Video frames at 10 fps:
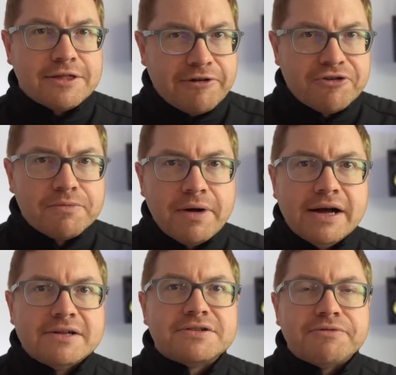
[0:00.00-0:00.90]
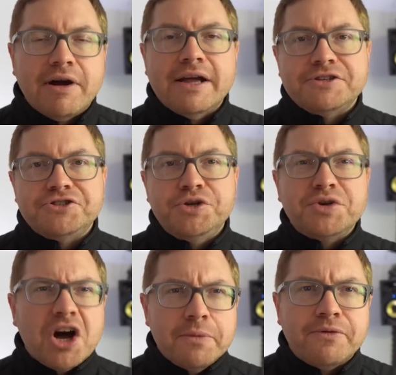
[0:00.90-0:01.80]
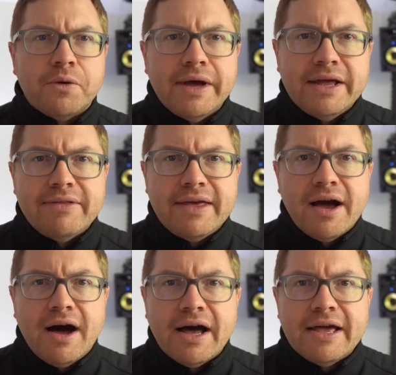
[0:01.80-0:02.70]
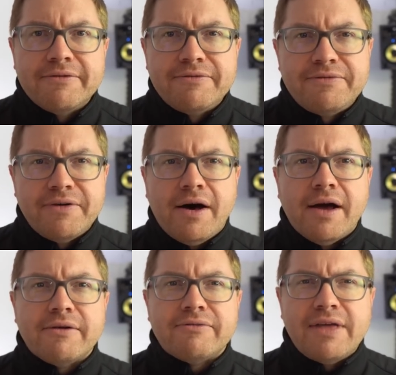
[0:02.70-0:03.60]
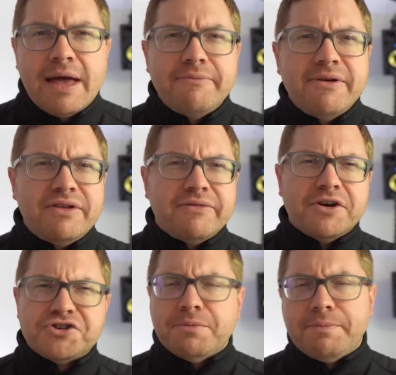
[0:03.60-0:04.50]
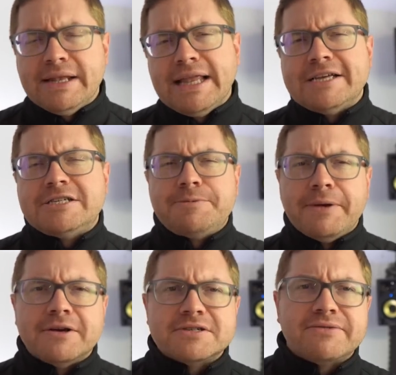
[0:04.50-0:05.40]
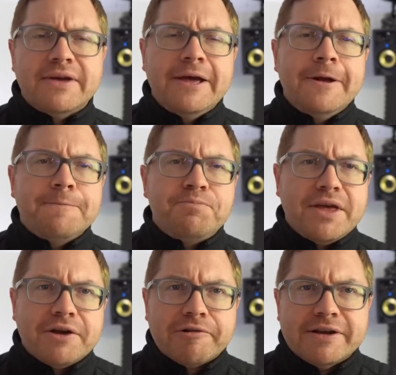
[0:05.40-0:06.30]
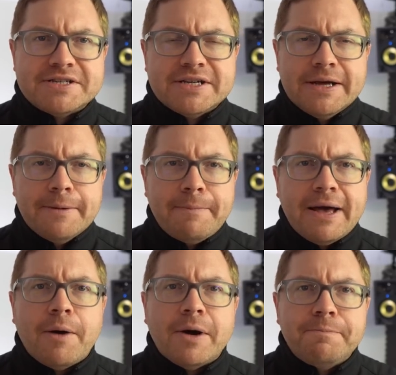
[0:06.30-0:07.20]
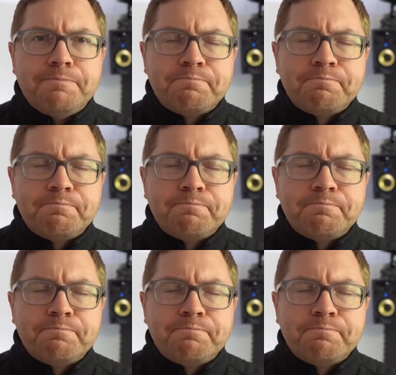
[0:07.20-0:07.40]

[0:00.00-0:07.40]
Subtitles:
300 miles of range you would hope for in the i5. The M50 version a bit less because of the increased power.